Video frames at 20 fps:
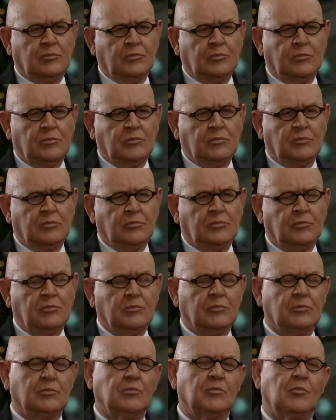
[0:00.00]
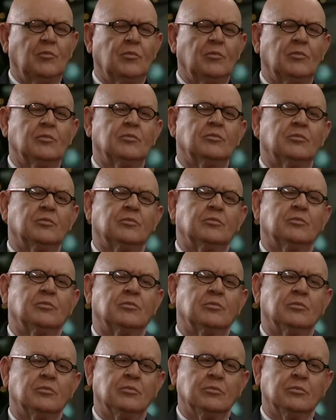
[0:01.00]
No one is speaking in this clip.